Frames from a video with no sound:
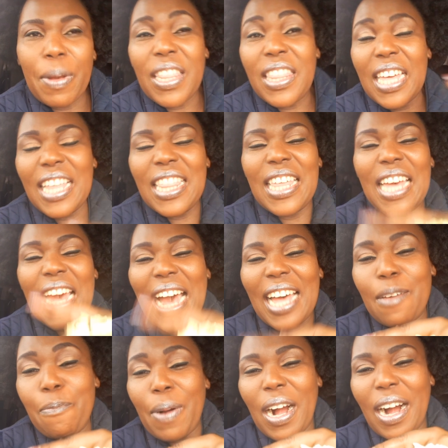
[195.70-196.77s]
then the
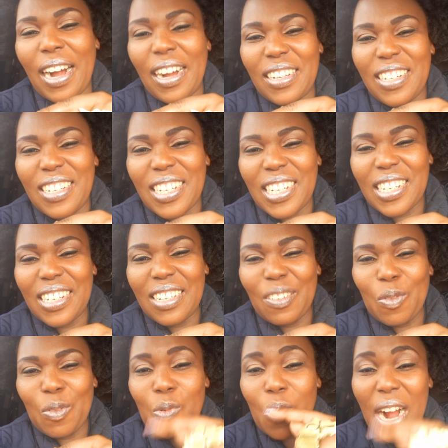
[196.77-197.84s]
other part,
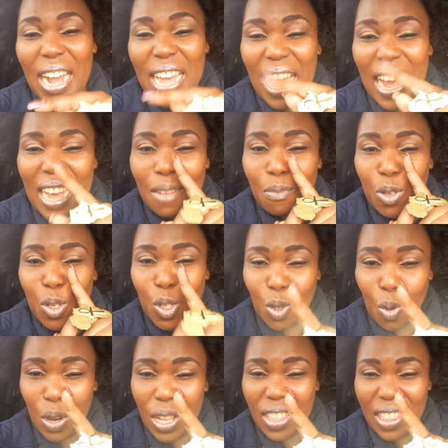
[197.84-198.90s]
why I am
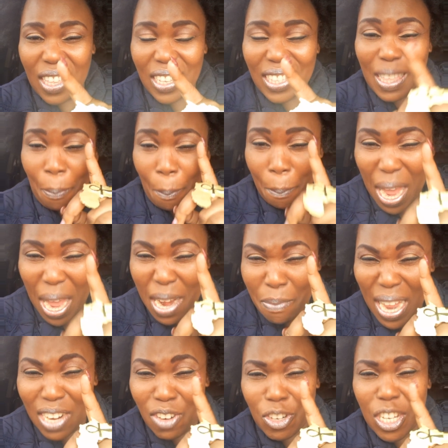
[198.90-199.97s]
doing the main
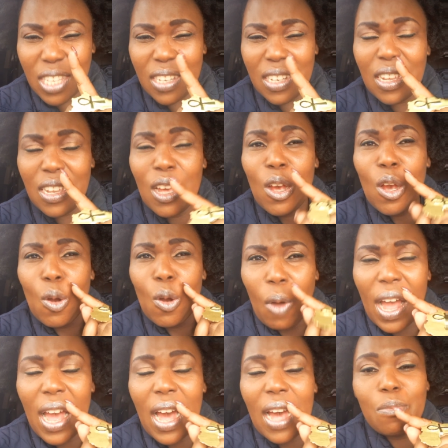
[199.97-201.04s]
reason
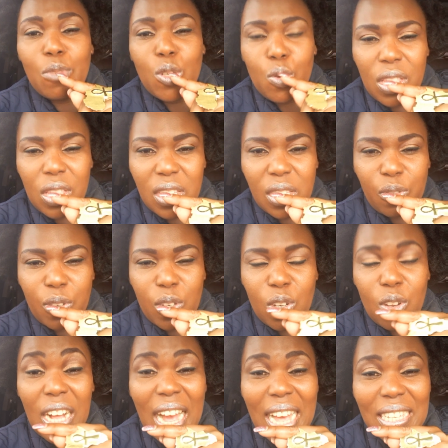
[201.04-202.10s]
why I'm doing this
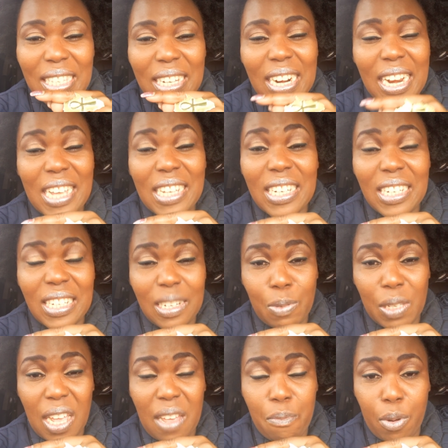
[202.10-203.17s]
video. Guys,
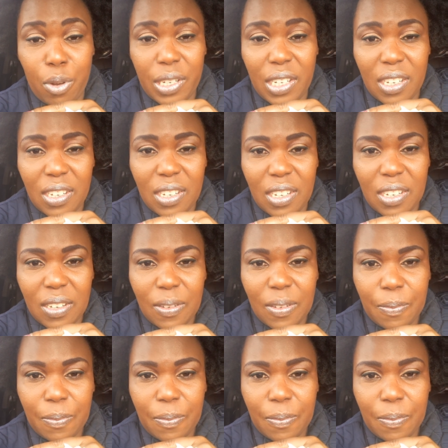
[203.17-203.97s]
relationships are important.